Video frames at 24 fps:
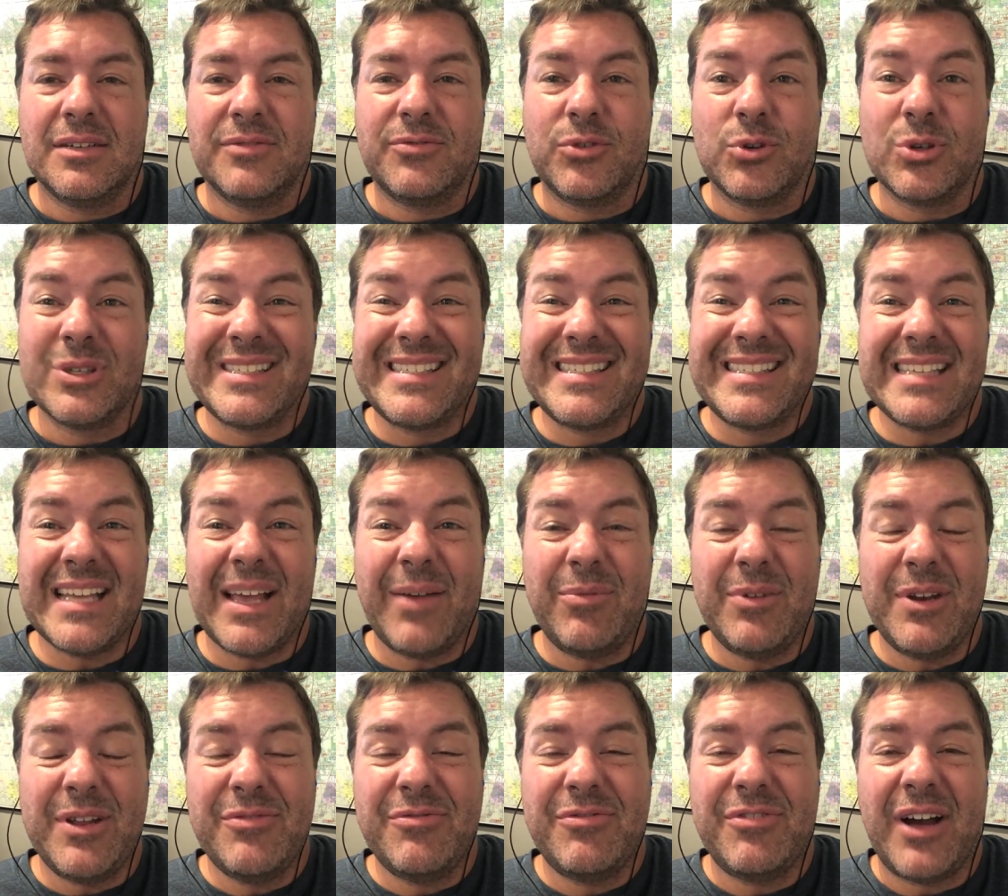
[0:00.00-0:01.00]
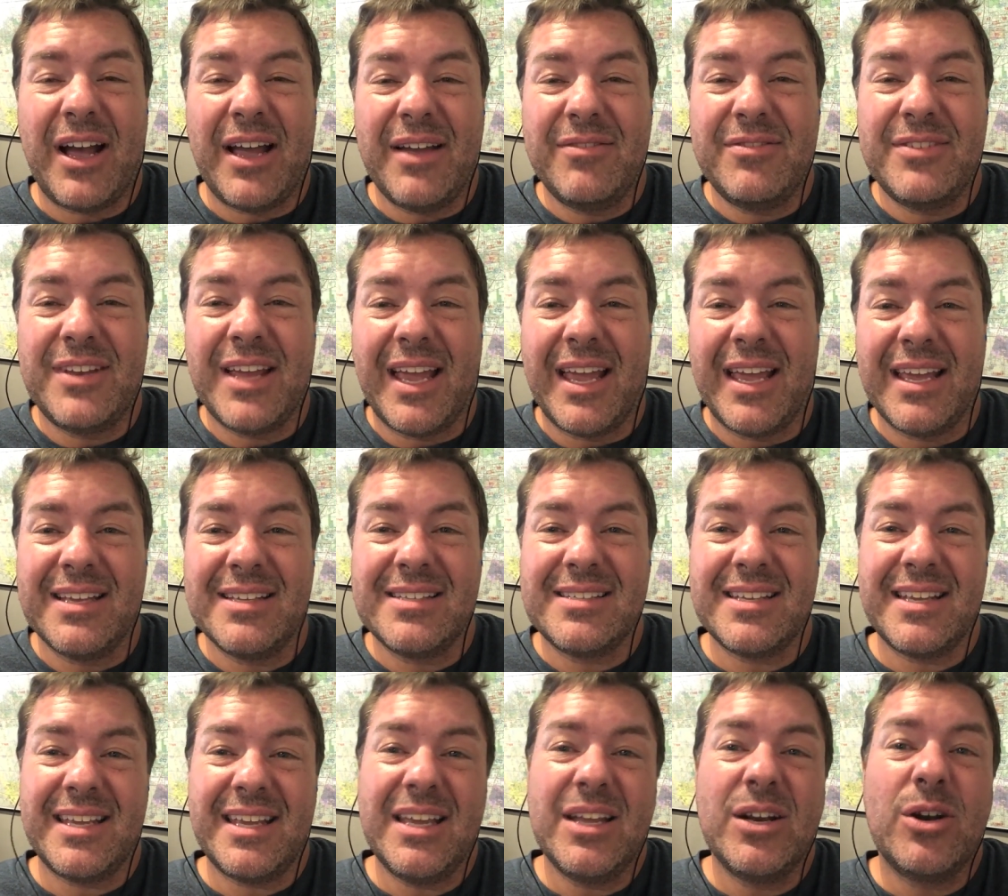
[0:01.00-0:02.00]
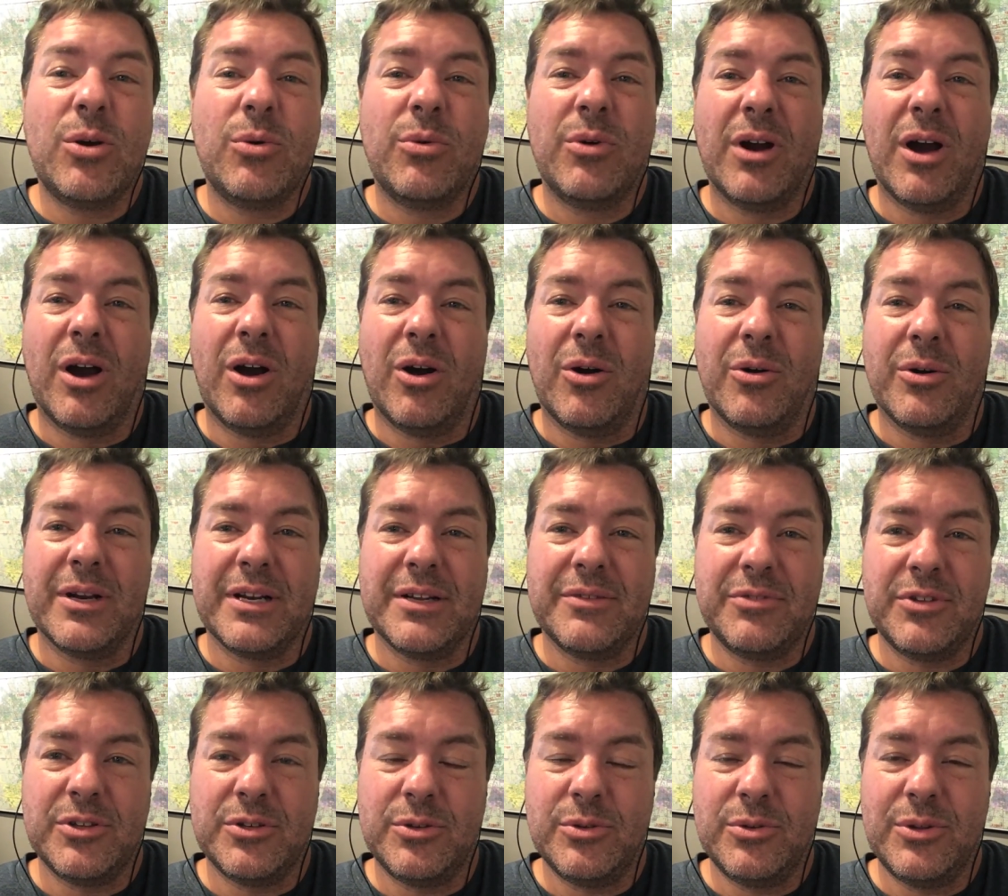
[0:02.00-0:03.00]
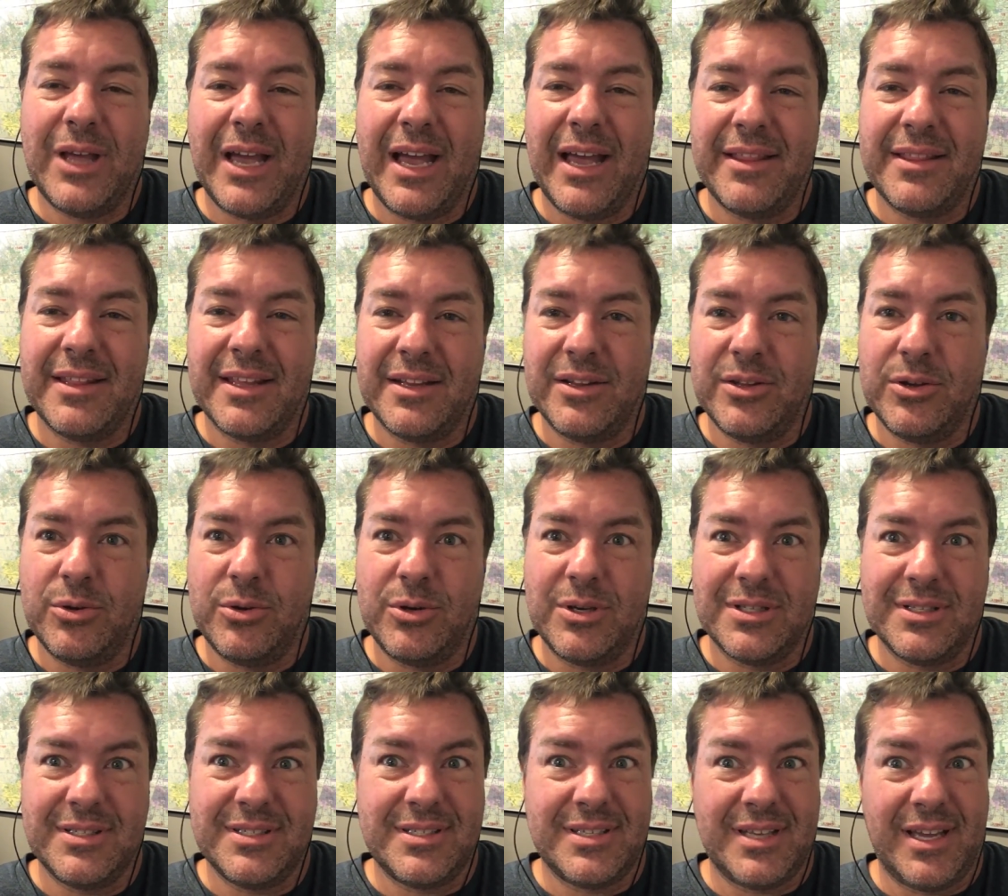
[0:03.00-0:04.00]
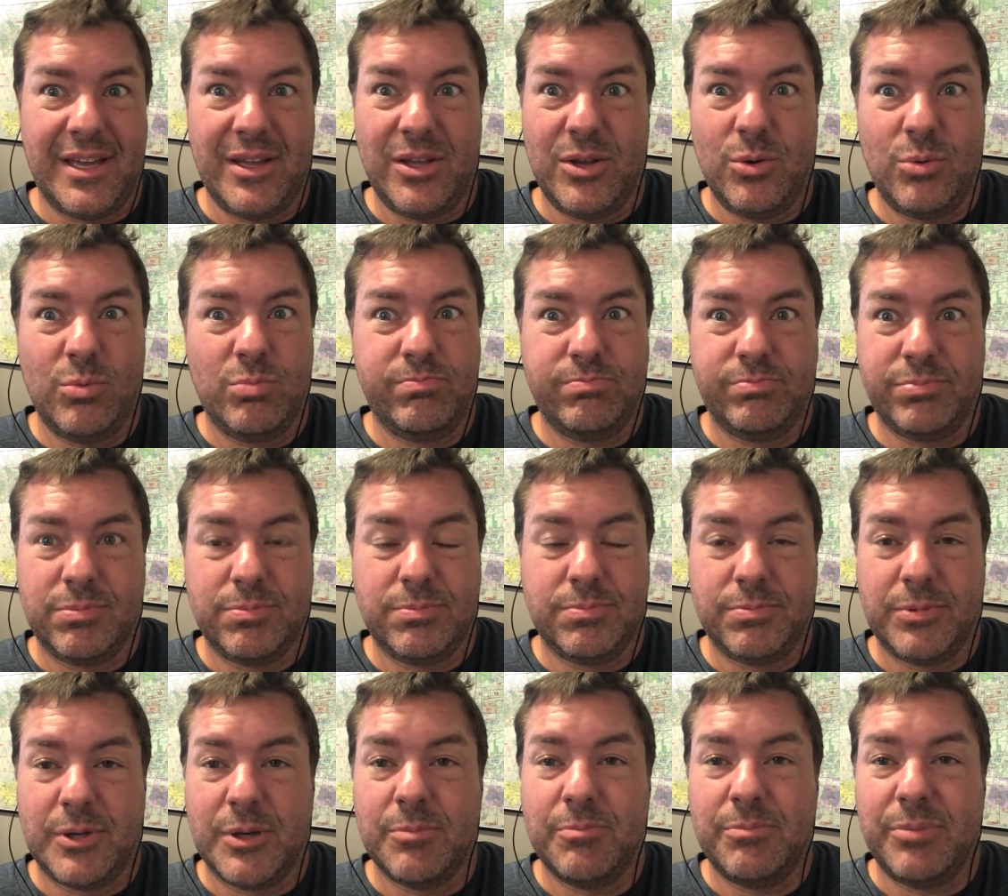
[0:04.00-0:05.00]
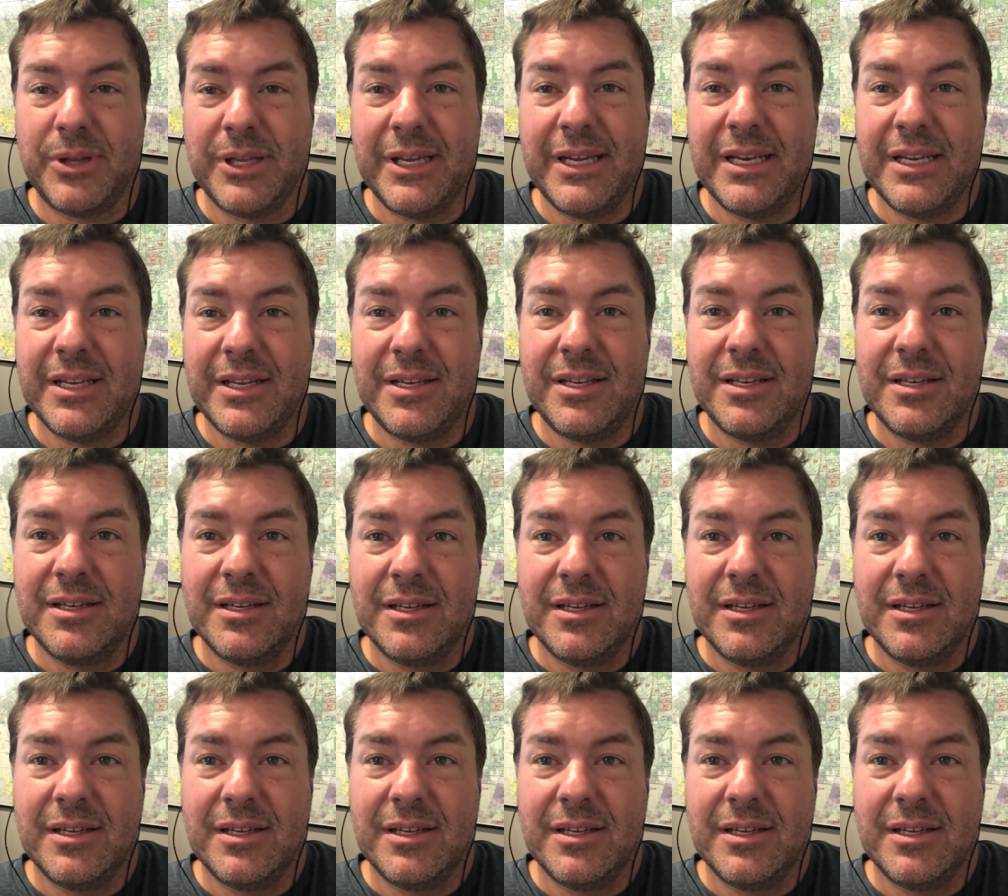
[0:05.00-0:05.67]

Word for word: for 75 days in a row. And if you do that, then you can say you completed